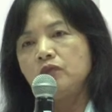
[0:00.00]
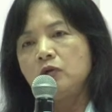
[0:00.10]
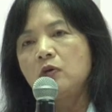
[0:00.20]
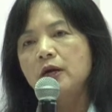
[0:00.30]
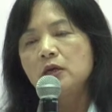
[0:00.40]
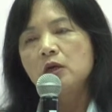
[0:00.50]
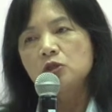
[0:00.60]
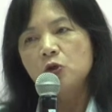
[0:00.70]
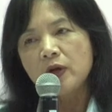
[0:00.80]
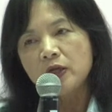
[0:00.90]
All right.
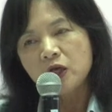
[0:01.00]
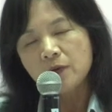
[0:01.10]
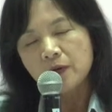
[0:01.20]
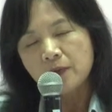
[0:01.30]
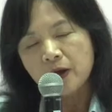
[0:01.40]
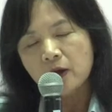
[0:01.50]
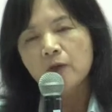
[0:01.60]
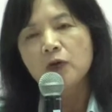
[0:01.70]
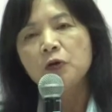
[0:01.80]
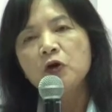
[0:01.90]
So when you hear
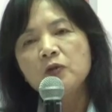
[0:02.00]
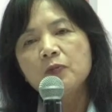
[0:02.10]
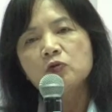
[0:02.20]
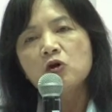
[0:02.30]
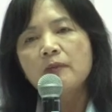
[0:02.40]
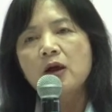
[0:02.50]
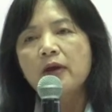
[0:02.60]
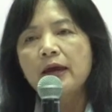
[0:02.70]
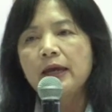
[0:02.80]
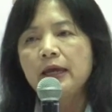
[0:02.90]
people talk
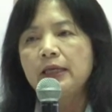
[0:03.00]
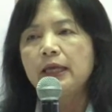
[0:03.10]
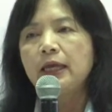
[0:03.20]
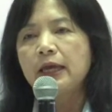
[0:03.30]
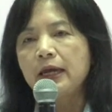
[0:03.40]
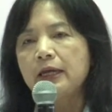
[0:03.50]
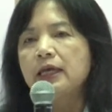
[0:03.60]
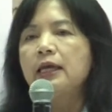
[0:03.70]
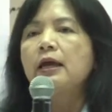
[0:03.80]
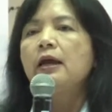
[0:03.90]
about
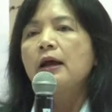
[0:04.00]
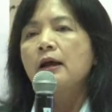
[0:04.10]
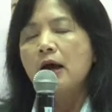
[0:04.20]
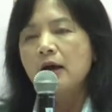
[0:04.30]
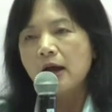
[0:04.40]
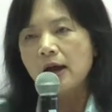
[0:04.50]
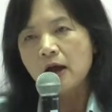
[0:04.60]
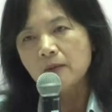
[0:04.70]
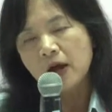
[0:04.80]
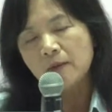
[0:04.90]
KED,
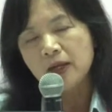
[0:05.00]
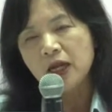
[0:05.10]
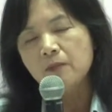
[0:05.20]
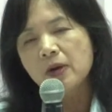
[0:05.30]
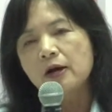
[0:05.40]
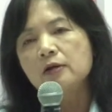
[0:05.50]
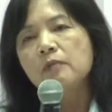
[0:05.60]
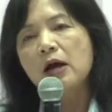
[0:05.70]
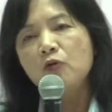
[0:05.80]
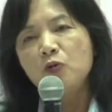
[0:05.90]
I minimize,
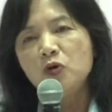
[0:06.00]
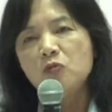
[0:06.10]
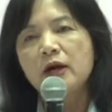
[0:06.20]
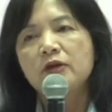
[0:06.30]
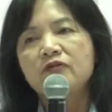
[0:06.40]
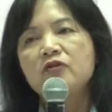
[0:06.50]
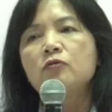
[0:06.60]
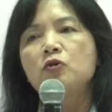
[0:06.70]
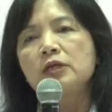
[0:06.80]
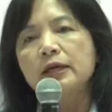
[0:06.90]
I remove my
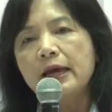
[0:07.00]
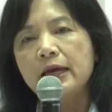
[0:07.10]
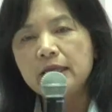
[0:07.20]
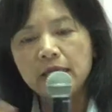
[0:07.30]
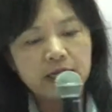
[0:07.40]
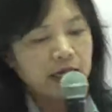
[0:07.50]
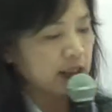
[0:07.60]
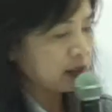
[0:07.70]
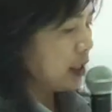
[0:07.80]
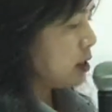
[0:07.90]
interference using KED
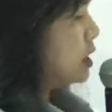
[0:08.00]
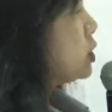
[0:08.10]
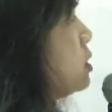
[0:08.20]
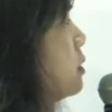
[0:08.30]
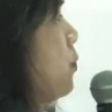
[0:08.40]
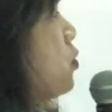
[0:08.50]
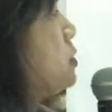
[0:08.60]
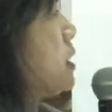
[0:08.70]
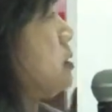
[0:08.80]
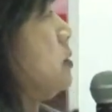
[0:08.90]
is this sort of
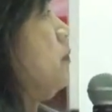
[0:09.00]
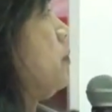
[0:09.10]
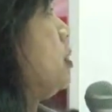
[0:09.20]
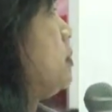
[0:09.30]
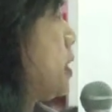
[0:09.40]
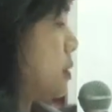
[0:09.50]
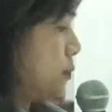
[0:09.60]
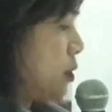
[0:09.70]
process. All right.